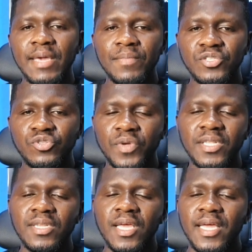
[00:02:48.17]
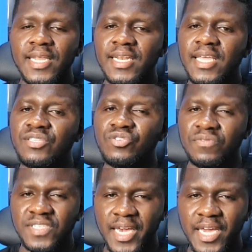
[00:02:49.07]
between the dates of
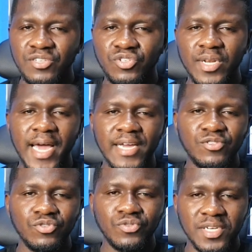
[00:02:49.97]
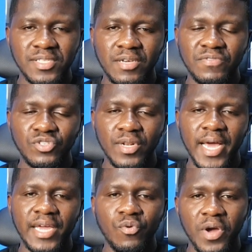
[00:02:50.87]
2nd July to 27th
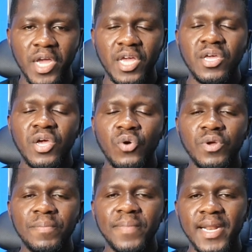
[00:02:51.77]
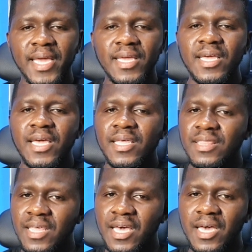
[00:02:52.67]
July, where we play
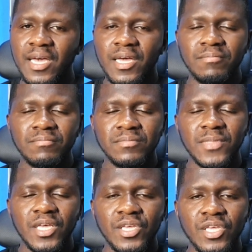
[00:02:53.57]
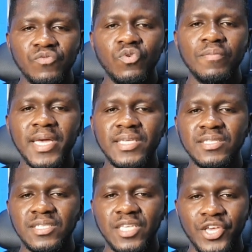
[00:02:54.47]
the
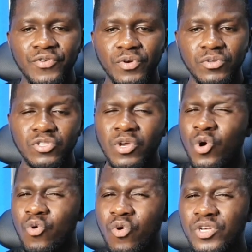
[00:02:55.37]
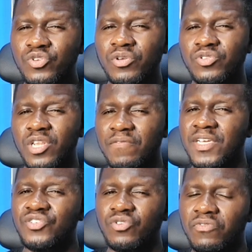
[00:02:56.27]
Women's Euros. Who is going to lift
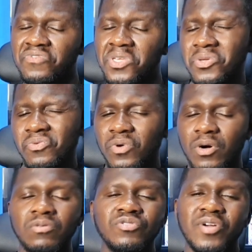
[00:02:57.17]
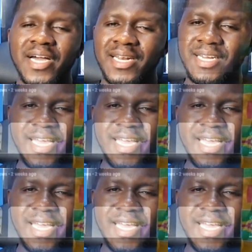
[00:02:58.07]
the trophy? Well, you can